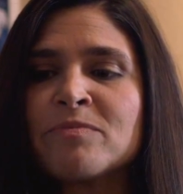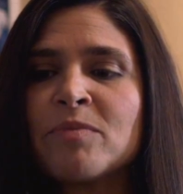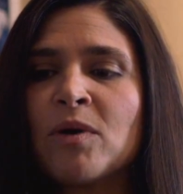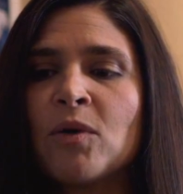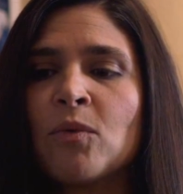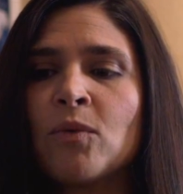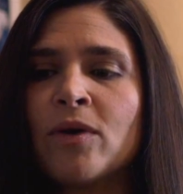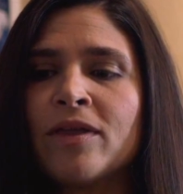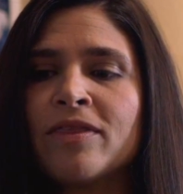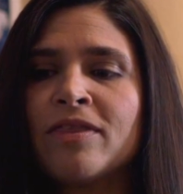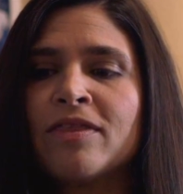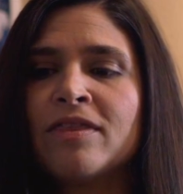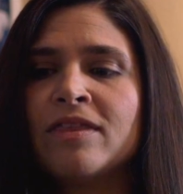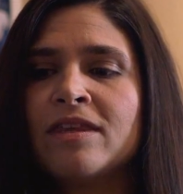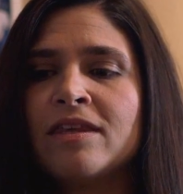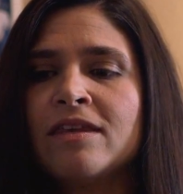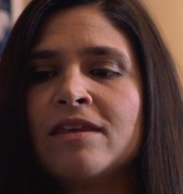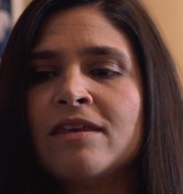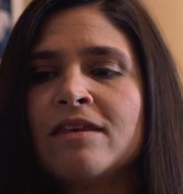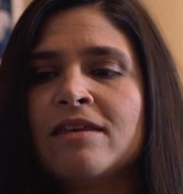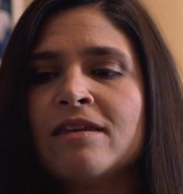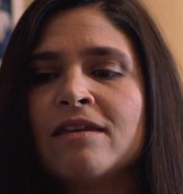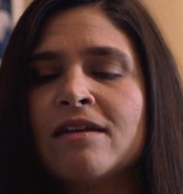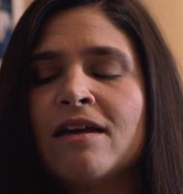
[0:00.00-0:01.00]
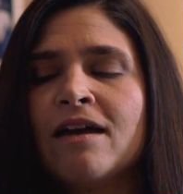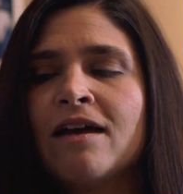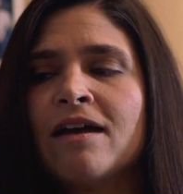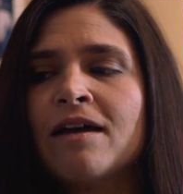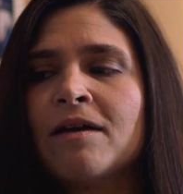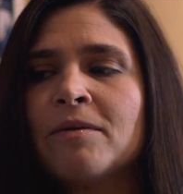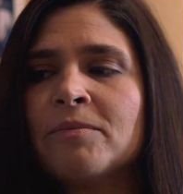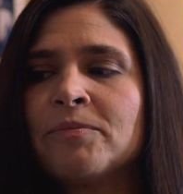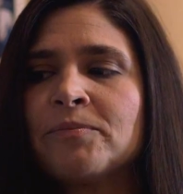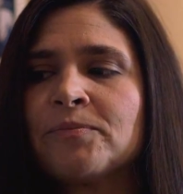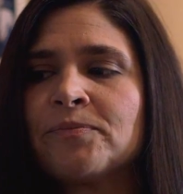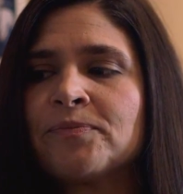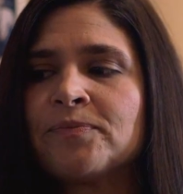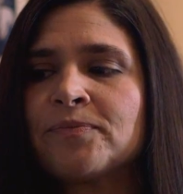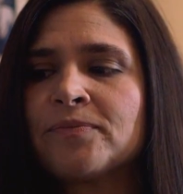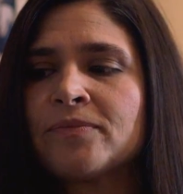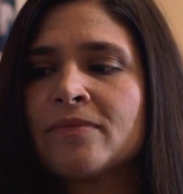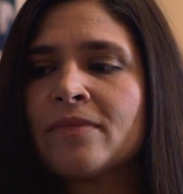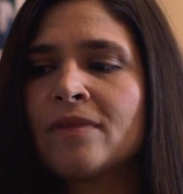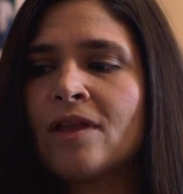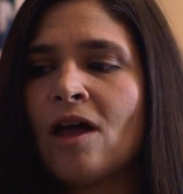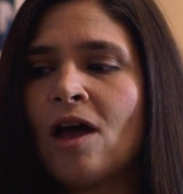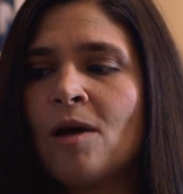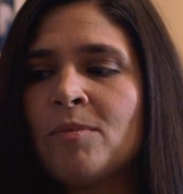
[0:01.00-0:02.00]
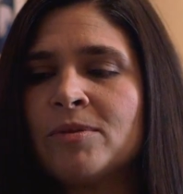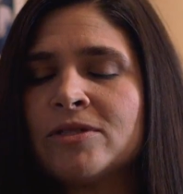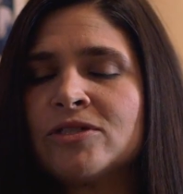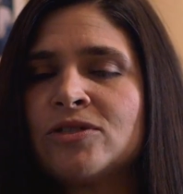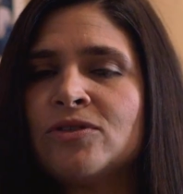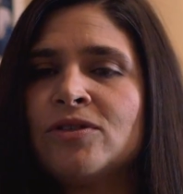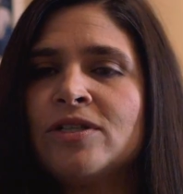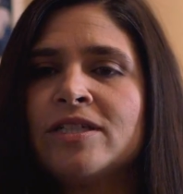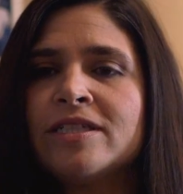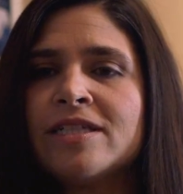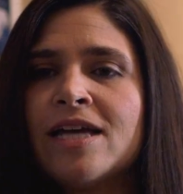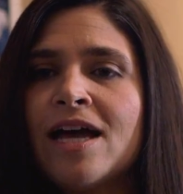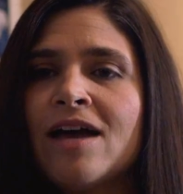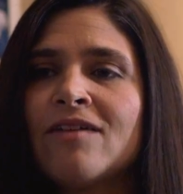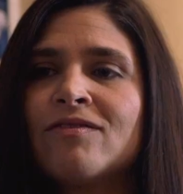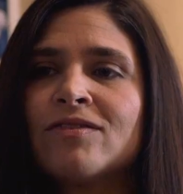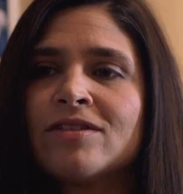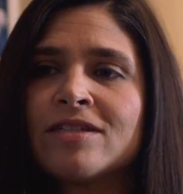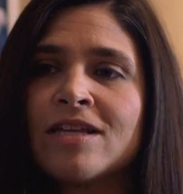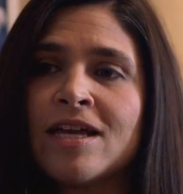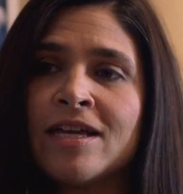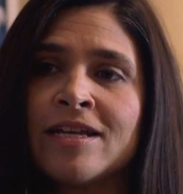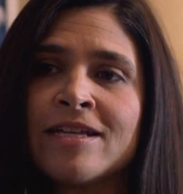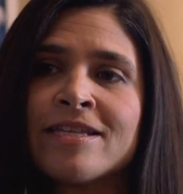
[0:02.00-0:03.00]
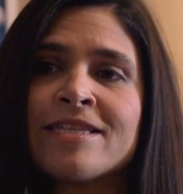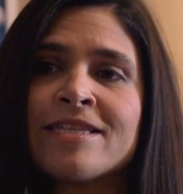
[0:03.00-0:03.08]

but when the opportunity to have an